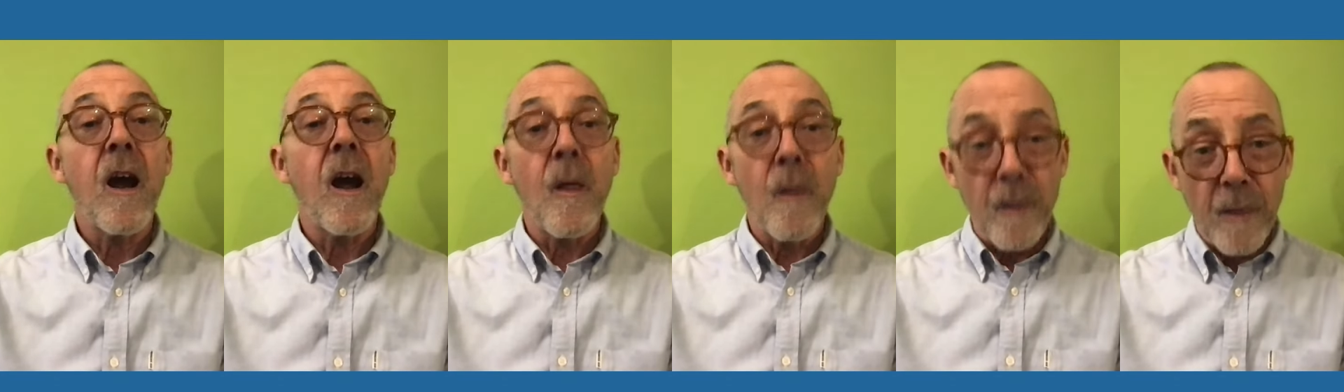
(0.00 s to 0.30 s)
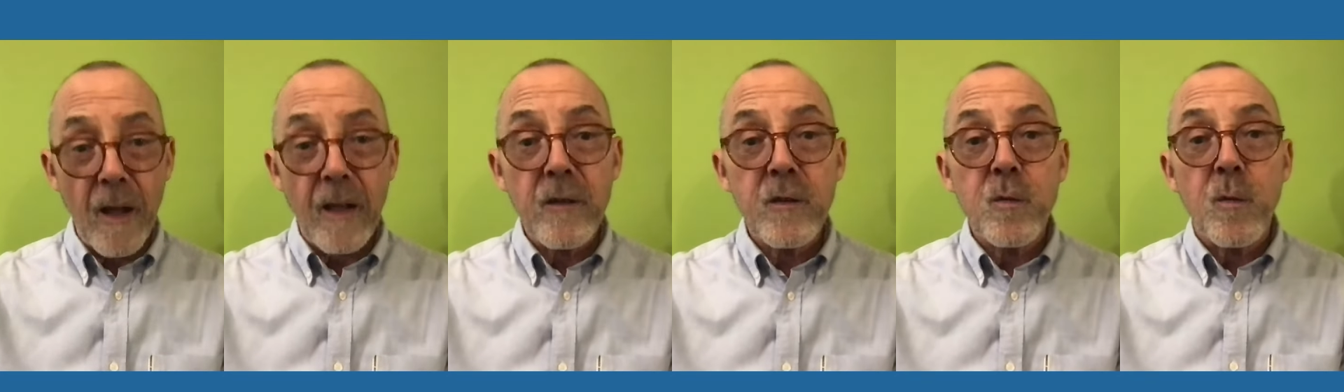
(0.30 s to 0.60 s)
And
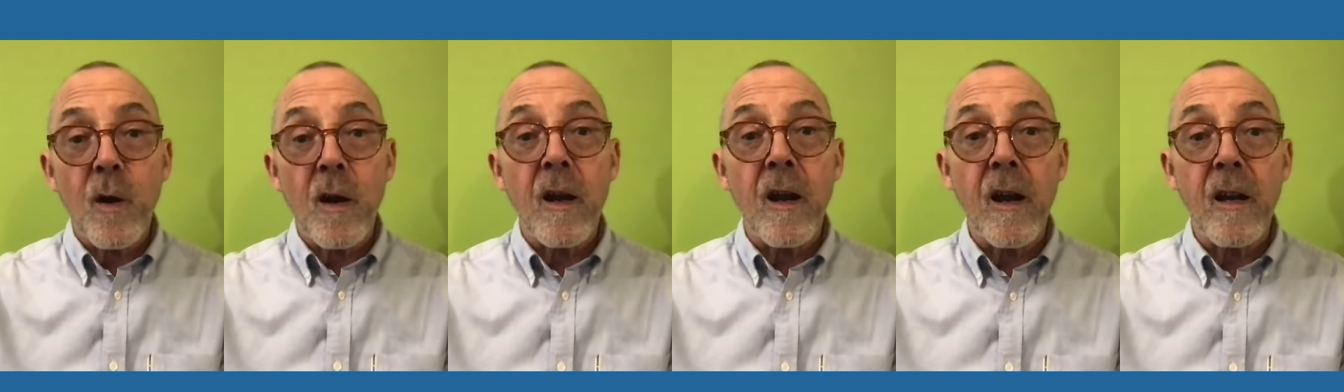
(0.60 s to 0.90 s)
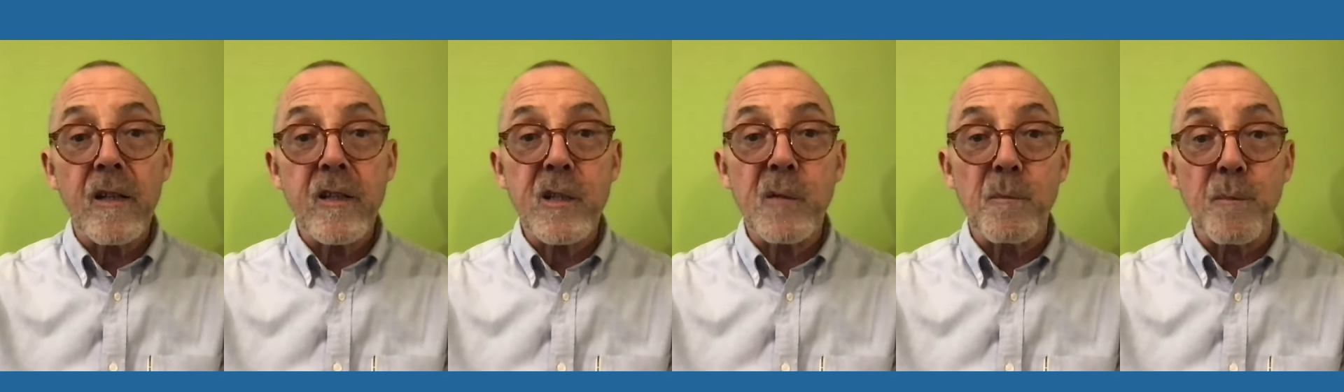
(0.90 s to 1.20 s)
that's why
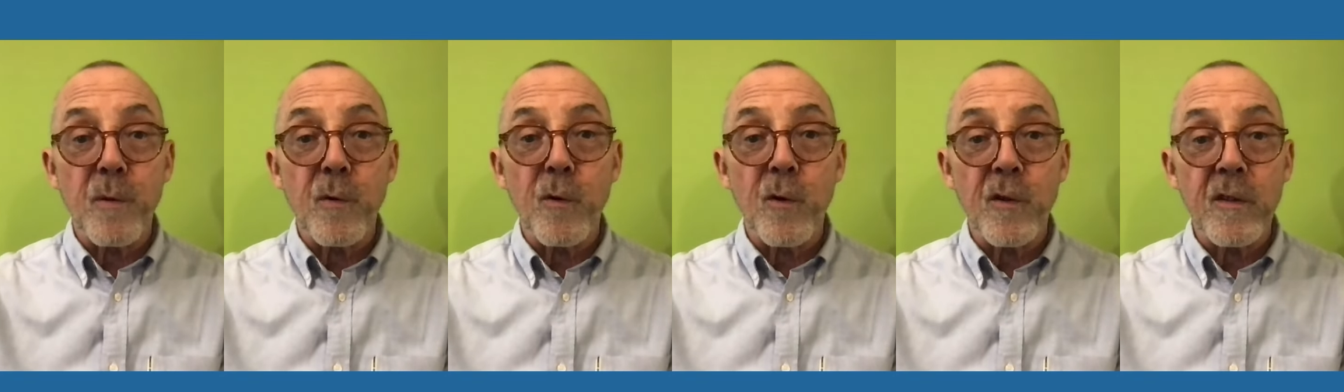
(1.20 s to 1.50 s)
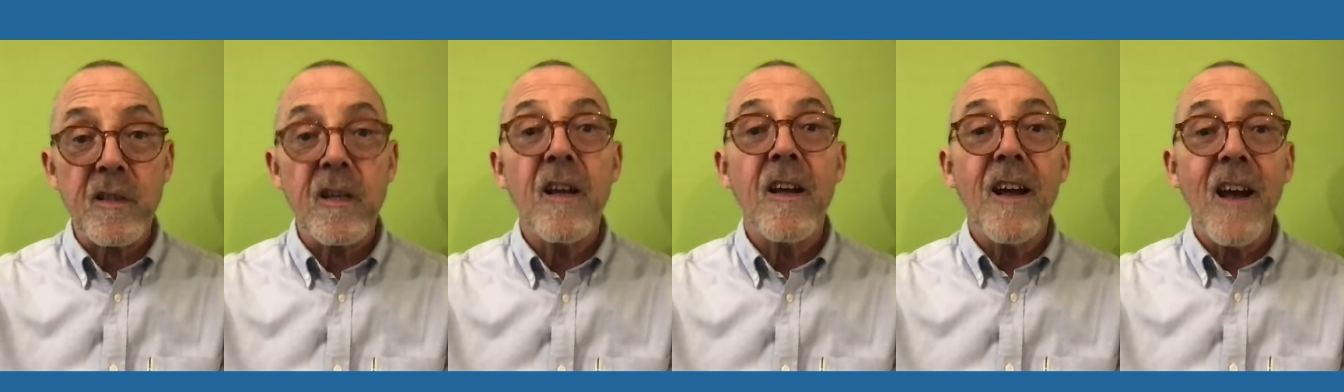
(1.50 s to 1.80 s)
I
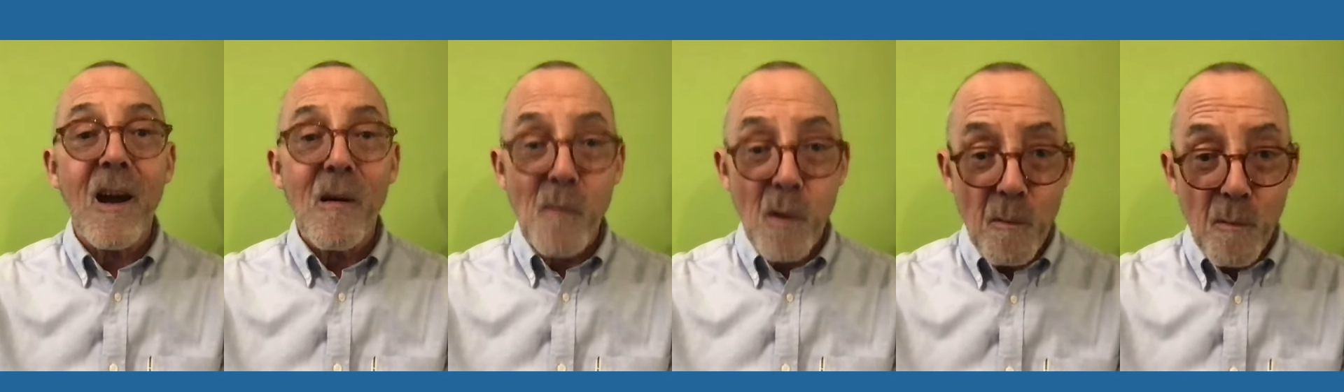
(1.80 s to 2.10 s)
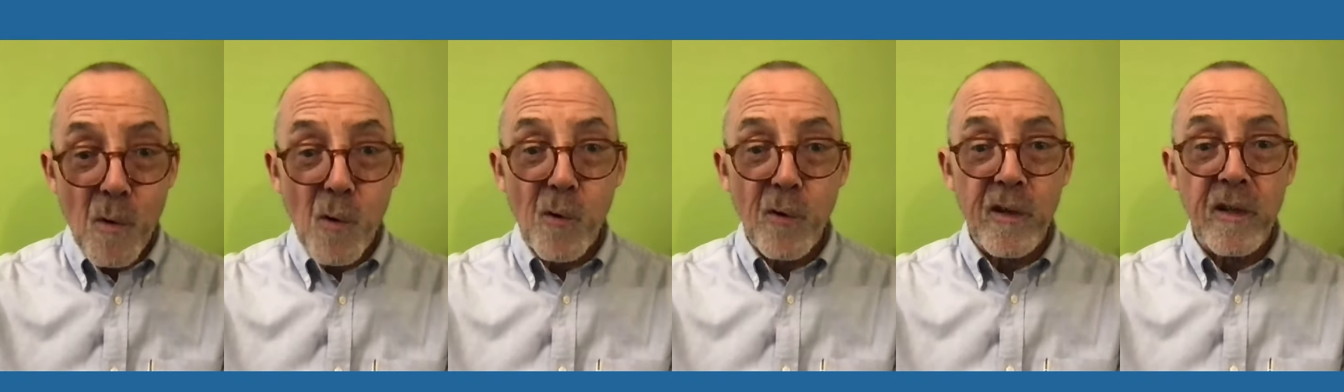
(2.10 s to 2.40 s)
support a
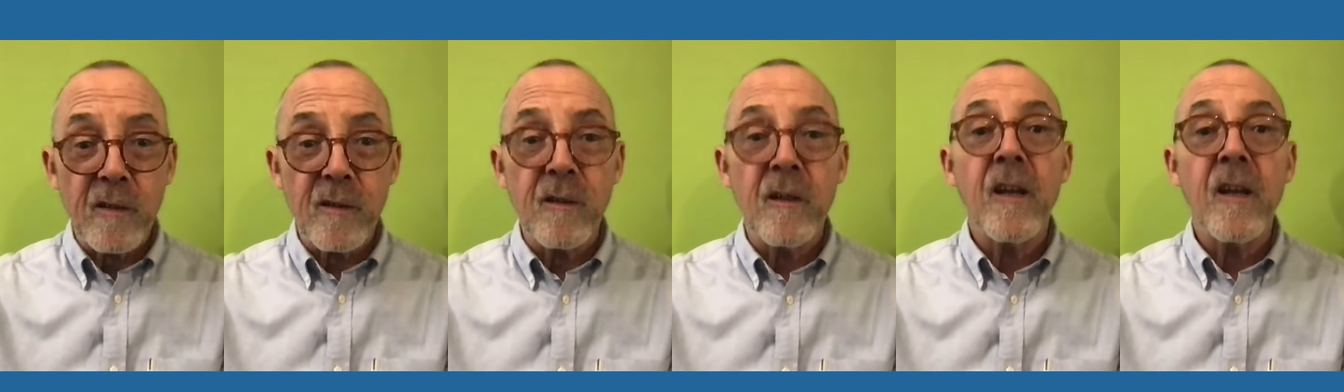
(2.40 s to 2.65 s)
memorial